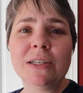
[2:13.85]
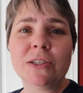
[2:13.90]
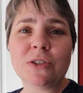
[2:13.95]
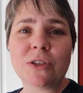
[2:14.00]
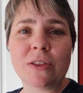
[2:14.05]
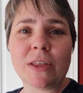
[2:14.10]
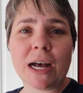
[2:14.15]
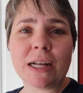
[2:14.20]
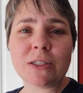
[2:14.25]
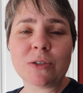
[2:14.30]

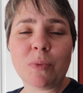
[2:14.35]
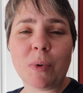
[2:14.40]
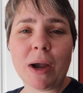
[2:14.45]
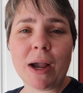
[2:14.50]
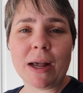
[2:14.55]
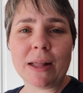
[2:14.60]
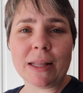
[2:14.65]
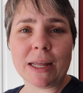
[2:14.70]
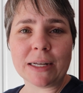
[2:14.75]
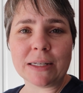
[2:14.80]
So that's
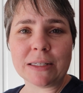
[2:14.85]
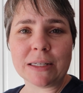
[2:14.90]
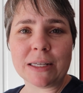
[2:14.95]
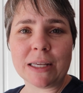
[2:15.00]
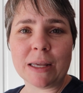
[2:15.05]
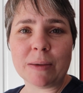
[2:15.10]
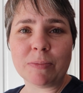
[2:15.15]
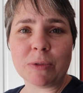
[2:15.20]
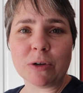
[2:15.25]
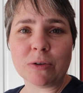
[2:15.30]
why I like to
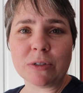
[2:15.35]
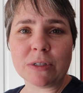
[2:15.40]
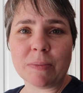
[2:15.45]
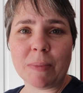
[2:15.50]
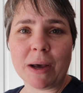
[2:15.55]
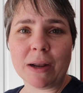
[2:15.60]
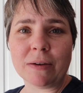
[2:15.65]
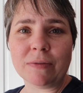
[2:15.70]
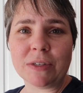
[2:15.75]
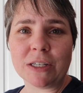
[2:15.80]
keep those
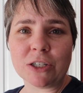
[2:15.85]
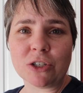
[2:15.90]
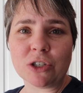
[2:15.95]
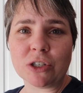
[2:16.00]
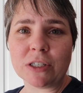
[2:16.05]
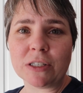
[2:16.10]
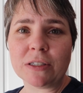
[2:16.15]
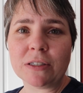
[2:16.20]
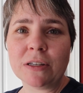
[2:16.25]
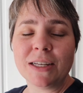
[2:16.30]
amount of
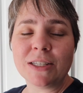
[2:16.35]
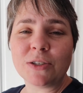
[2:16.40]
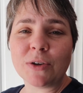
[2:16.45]
dishes.